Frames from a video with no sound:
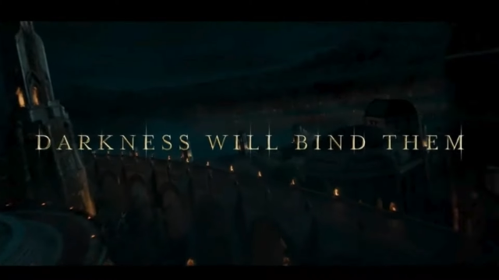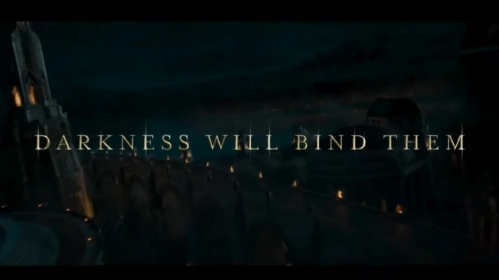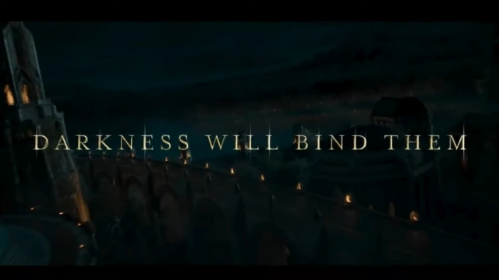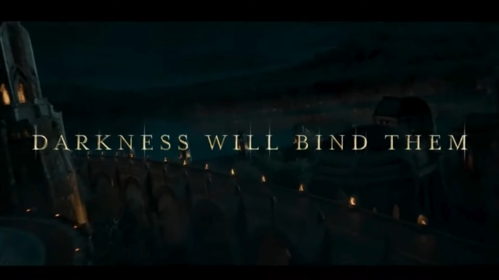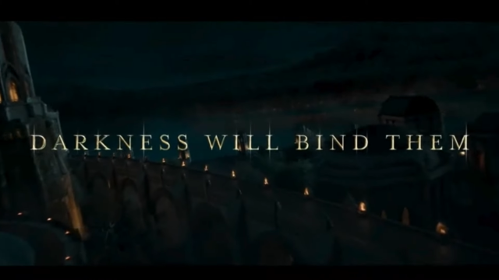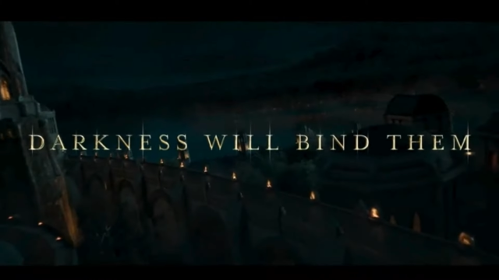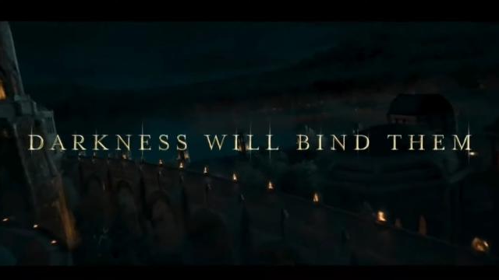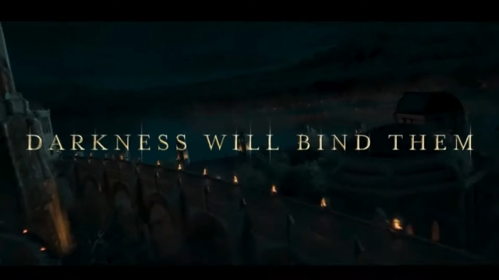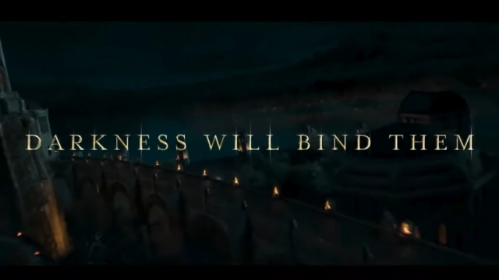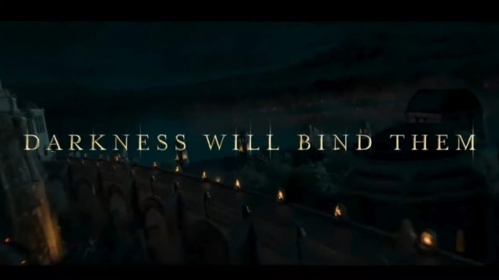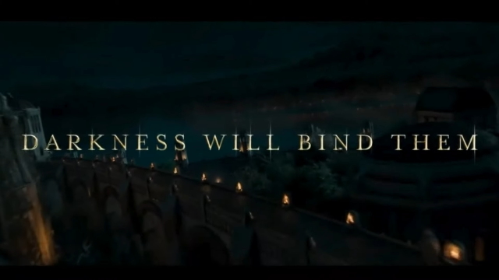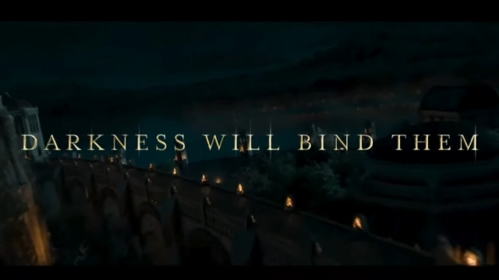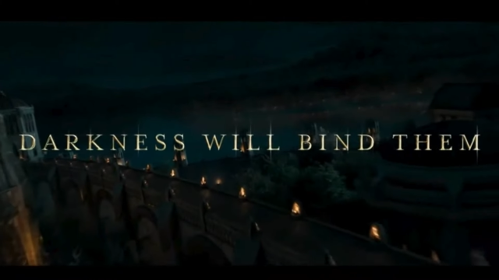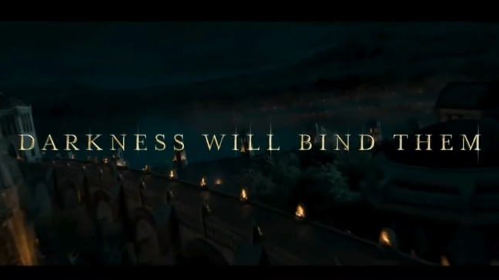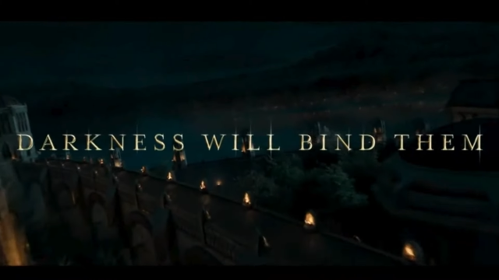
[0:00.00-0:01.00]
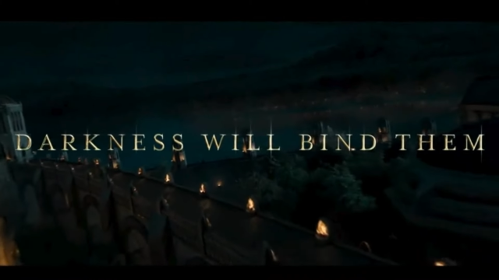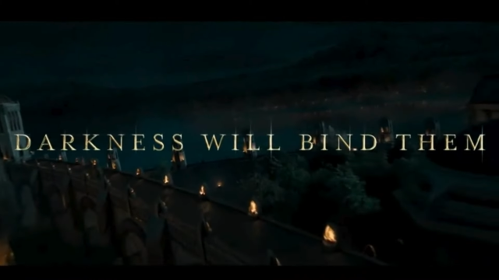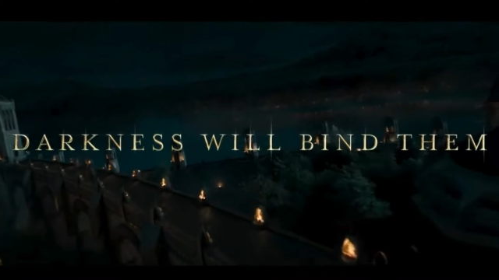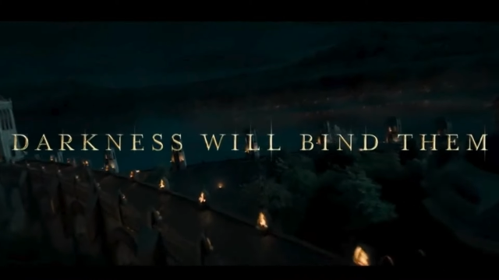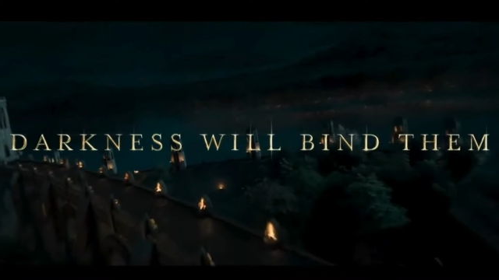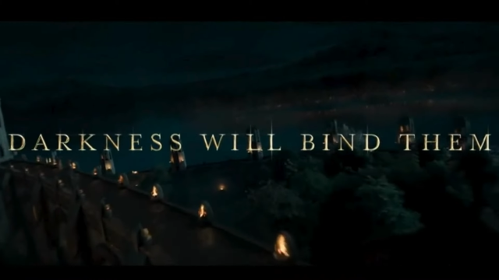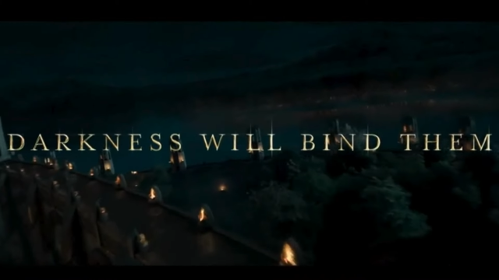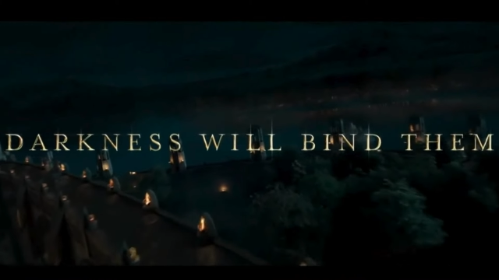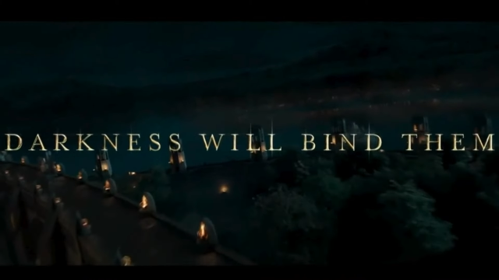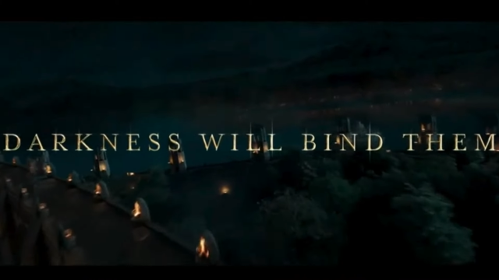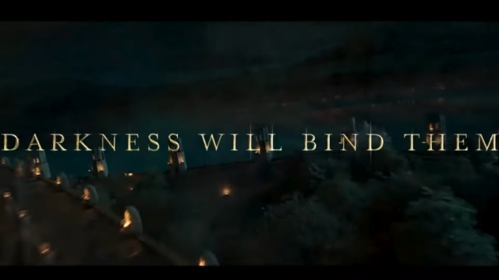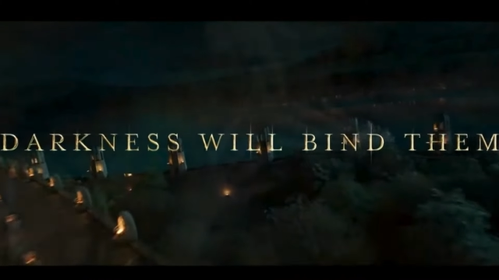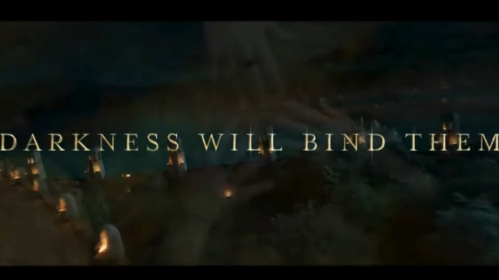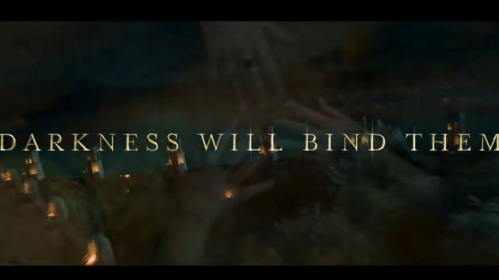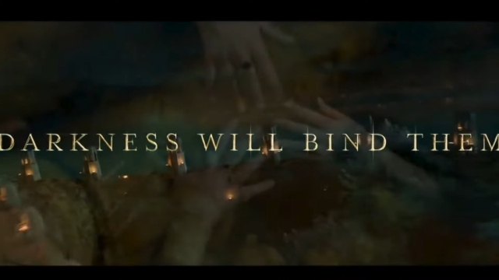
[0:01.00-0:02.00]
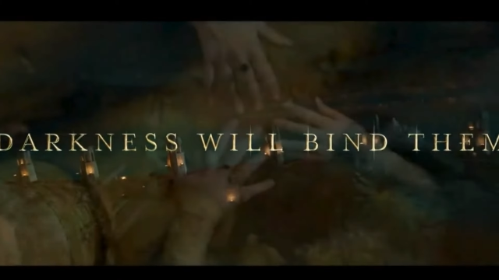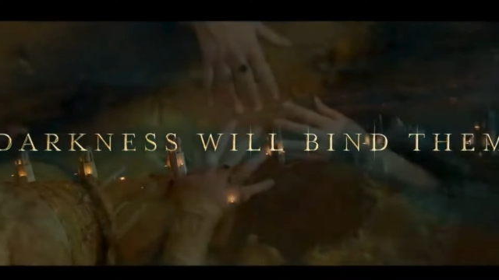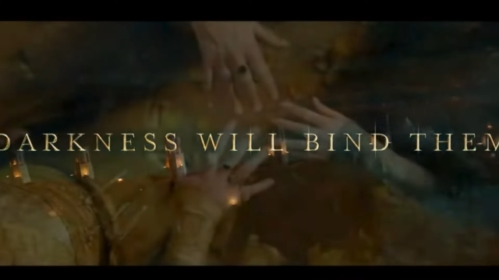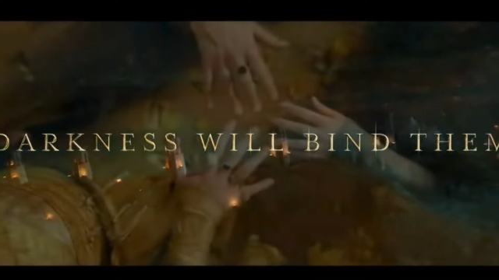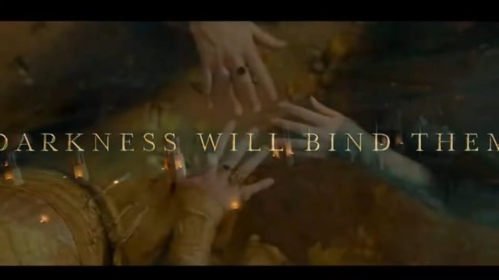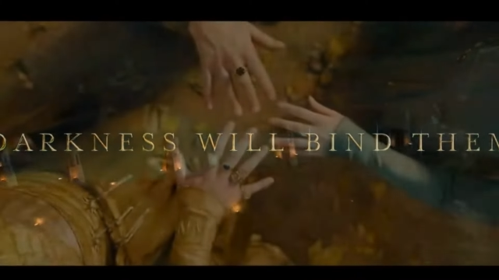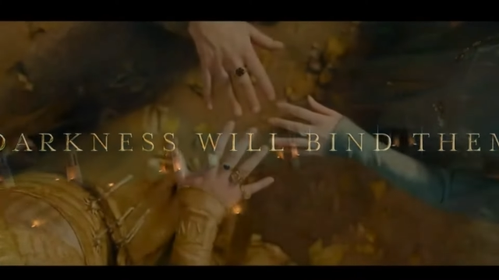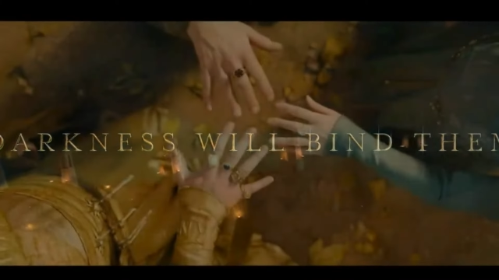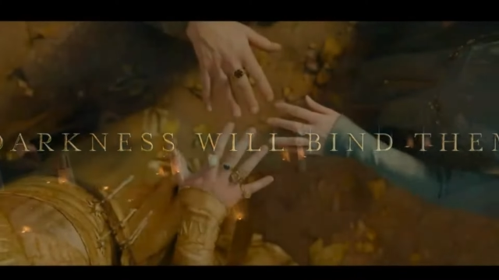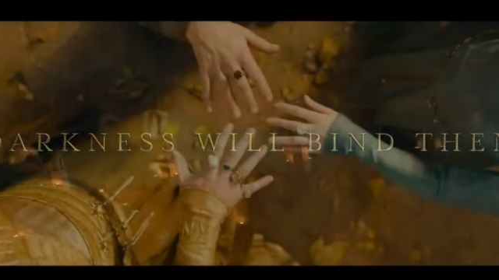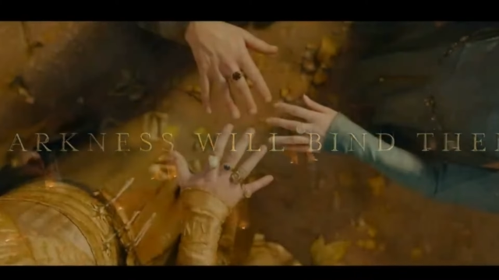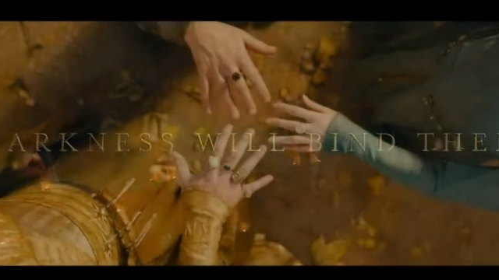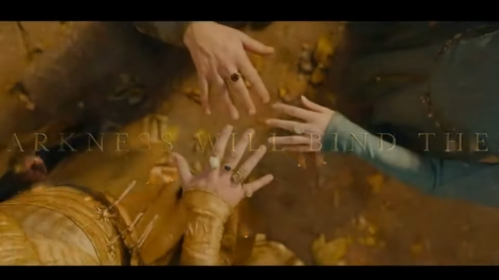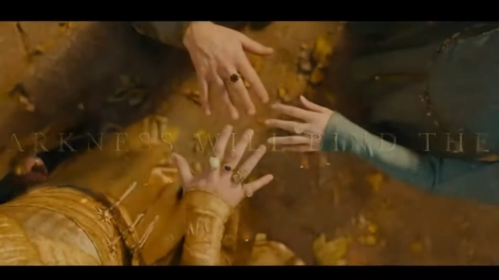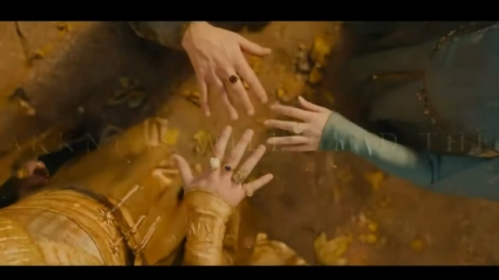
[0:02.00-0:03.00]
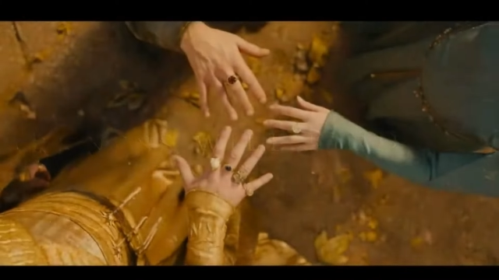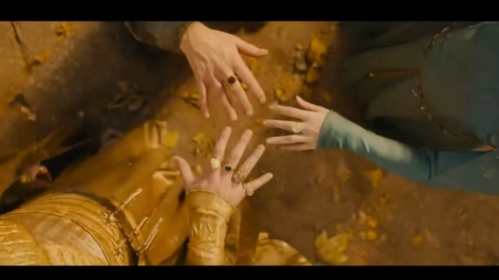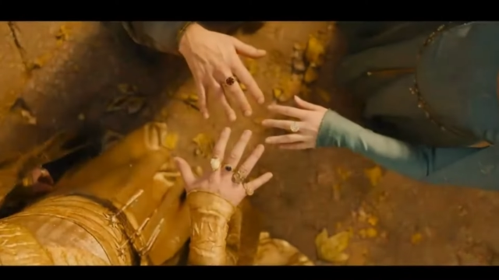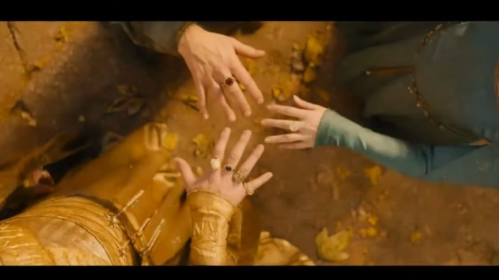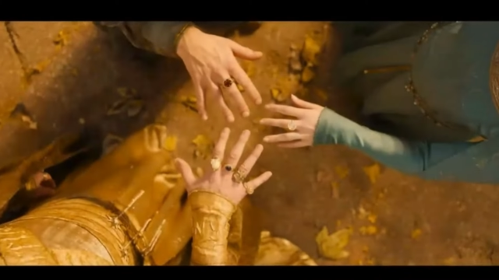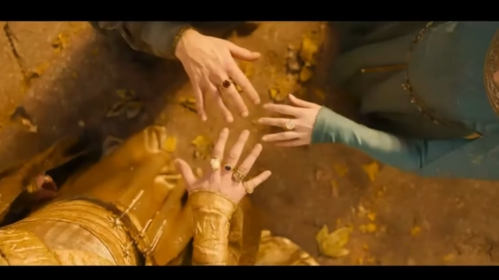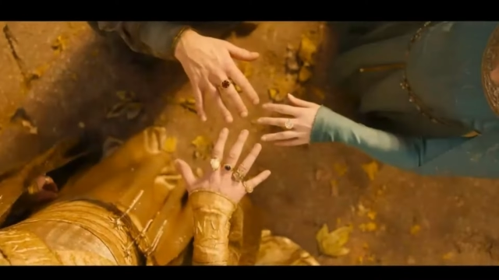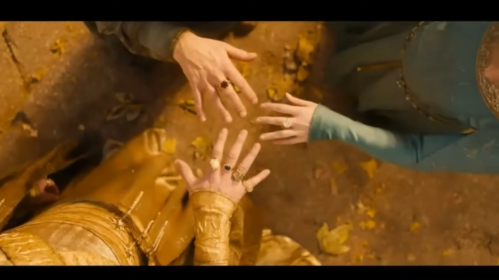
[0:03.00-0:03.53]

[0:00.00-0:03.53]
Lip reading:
No face is visible, so there are no lips to read.